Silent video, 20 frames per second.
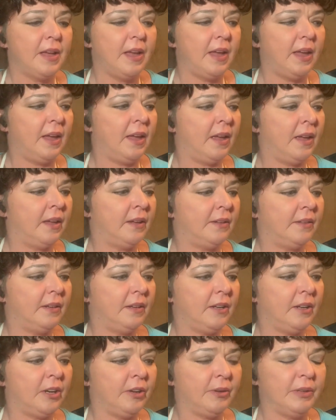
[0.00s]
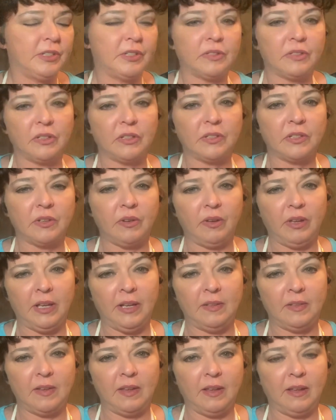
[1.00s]
And, you know, it just looks so
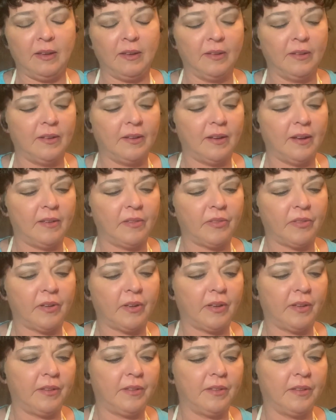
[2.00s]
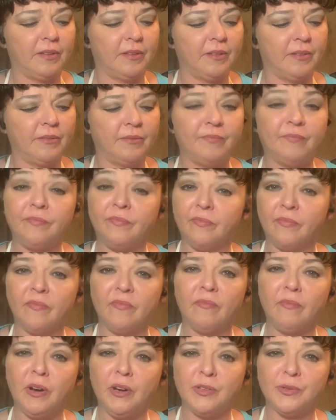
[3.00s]
easy. I thought,
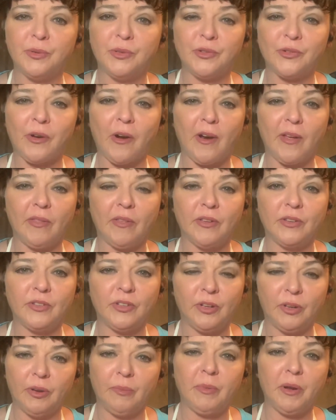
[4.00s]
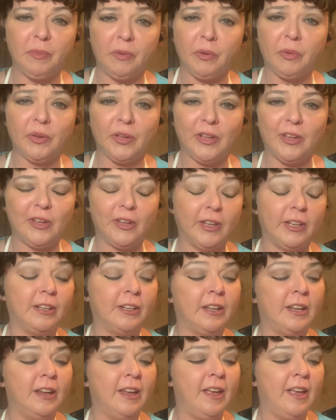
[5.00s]
may as well try this, you know, it might be really good.
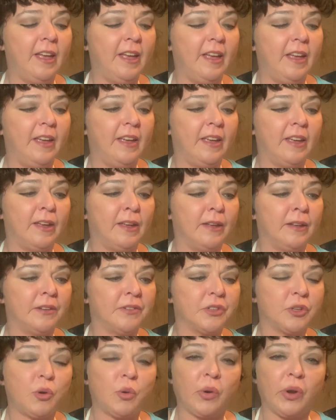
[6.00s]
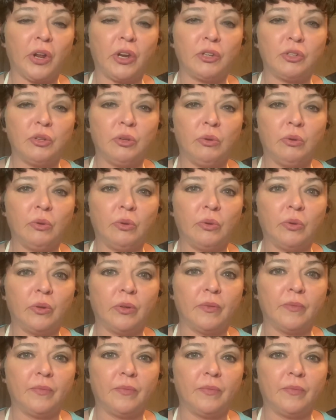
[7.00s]
And according to